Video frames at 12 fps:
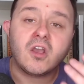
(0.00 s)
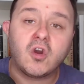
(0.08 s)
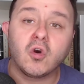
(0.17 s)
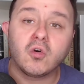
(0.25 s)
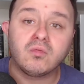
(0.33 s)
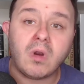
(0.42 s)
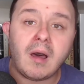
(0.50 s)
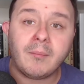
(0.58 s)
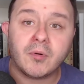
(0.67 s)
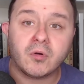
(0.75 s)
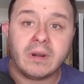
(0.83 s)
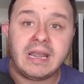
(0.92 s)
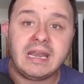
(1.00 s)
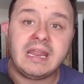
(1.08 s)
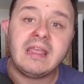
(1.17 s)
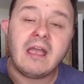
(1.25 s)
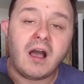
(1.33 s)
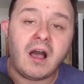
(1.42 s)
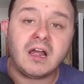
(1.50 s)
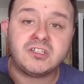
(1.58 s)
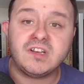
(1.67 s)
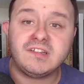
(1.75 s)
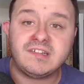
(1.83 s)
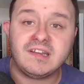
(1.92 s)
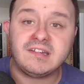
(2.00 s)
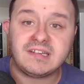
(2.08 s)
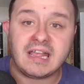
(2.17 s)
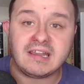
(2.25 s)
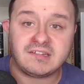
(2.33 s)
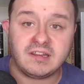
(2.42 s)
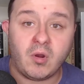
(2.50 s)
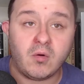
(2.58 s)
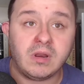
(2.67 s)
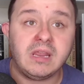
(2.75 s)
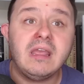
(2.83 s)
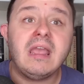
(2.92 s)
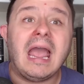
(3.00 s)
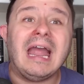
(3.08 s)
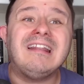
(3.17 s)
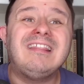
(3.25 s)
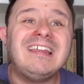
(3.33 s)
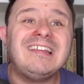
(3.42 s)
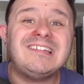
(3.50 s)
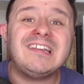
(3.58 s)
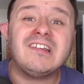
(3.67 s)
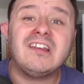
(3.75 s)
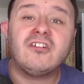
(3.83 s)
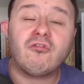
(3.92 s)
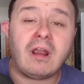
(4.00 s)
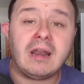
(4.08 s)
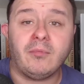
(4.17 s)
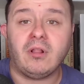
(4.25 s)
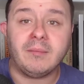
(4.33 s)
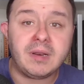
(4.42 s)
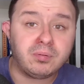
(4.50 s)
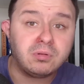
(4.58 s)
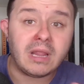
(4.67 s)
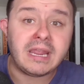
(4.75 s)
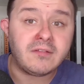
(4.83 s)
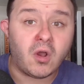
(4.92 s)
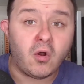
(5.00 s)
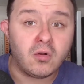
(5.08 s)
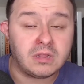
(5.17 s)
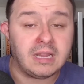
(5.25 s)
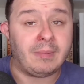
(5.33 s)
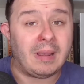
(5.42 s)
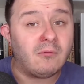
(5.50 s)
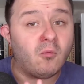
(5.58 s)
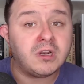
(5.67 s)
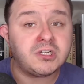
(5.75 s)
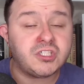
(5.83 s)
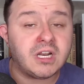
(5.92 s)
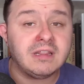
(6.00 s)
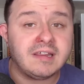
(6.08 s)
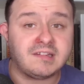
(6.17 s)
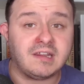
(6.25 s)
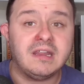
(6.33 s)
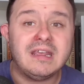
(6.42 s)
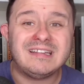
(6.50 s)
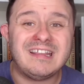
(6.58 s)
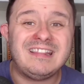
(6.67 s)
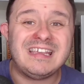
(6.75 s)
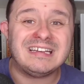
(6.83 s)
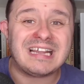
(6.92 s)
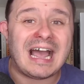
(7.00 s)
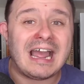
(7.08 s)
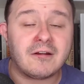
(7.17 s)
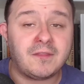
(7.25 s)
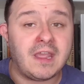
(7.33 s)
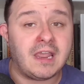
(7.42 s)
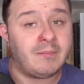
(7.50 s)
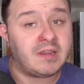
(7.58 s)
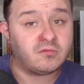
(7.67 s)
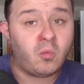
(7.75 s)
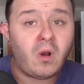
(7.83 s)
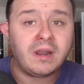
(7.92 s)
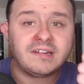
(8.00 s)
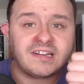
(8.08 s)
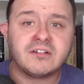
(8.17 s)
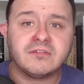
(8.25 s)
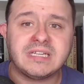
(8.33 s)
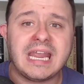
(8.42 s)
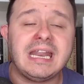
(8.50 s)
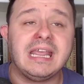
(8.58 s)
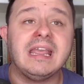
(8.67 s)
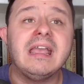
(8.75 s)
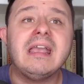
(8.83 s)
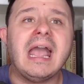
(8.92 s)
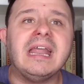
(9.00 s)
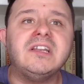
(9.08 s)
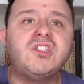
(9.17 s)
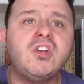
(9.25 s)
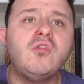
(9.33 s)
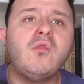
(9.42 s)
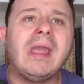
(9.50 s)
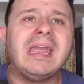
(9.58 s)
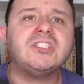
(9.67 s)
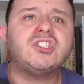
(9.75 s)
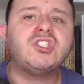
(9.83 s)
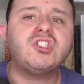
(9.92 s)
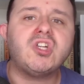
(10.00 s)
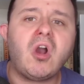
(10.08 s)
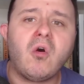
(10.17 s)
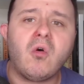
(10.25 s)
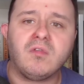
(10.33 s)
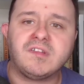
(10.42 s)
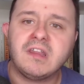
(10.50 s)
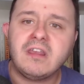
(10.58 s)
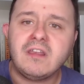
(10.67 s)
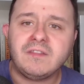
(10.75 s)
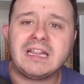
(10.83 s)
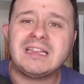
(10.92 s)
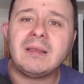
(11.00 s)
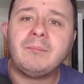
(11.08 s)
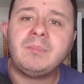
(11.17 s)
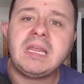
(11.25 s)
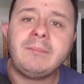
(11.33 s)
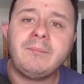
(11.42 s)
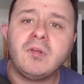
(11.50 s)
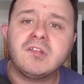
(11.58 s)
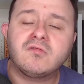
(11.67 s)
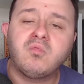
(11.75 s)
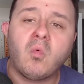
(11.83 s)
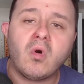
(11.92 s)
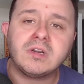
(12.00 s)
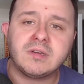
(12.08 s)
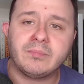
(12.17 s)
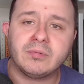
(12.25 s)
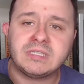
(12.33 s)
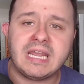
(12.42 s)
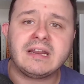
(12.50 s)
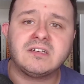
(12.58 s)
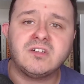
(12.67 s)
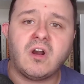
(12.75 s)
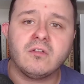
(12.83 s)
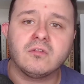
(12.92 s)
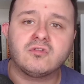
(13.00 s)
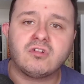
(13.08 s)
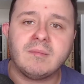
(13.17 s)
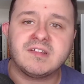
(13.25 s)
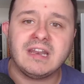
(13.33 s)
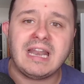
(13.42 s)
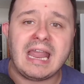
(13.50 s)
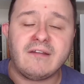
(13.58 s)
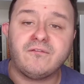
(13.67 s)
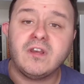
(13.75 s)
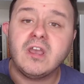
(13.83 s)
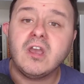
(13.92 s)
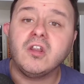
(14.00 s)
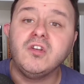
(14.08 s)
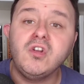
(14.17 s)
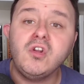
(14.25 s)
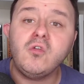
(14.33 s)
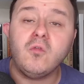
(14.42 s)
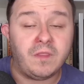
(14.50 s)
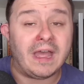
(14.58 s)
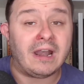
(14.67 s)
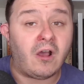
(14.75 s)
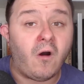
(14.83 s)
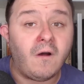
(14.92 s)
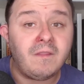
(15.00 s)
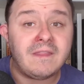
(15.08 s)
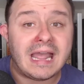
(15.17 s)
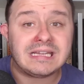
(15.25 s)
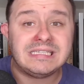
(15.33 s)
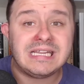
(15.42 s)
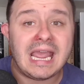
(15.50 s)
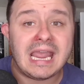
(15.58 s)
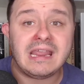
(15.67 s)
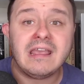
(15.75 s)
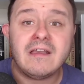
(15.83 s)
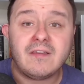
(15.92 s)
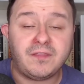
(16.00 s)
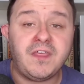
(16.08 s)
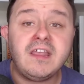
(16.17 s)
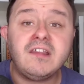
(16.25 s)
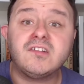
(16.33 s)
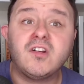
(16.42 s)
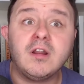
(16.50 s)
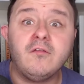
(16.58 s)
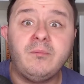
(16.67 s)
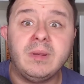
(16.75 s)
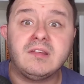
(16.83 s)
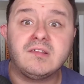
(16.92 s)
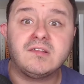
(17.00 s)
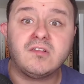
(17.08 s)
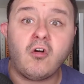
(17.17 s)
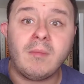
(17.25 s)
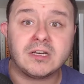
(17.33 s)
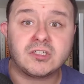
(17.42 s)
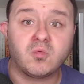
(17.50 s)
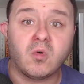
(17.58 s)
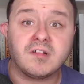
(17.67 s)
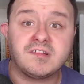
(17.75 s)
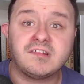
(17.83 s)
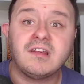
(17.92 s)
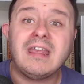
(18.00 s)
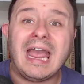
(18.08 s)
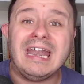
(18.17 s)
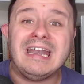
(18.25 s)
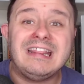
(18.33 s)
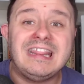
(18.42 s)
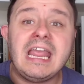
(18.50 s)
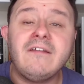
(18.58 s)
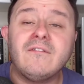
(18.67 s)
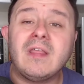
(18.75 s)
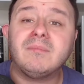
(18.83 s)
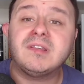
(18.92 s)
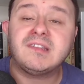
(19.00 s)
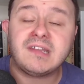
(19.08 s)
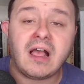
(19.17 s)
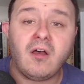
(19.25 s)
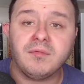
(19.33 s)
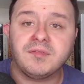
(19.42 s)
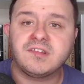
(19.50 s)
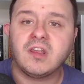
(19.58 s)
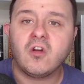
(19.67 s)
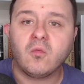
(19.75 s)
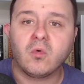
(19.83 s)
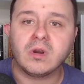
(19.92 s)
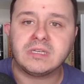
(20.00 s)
corroborating Hutchinson's testimony. And this is incredible. I'm going to play you the whole clip. I want you to listen to the entire thing because one, it's entertaining, and two, it shows that the people sworn to protect Donald Trump's life knew that on that day, things could have been so much worse, and they themselves were